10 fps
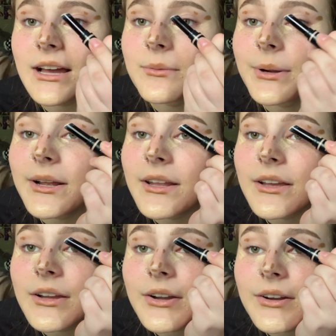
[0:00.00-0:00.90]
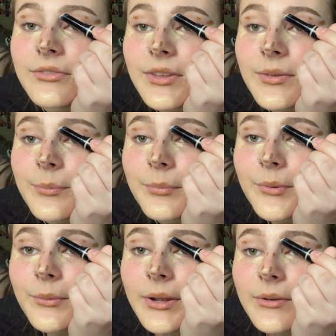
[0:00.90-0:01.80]
we're gonna carve these
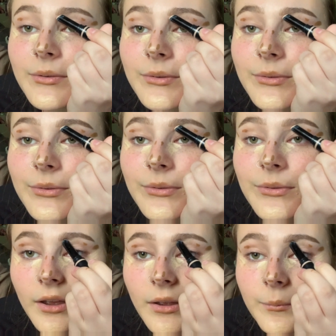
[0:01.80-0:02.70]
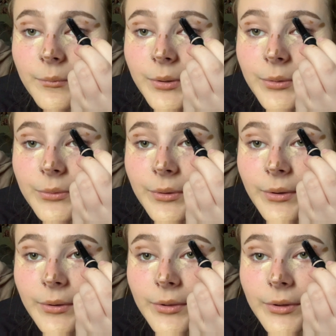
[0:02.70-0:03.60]
brows. I'm
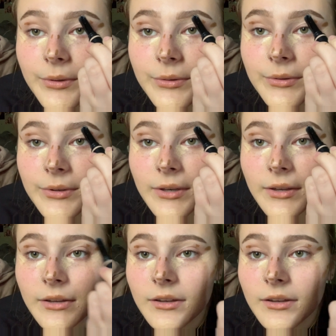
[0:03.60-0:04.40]
using the stick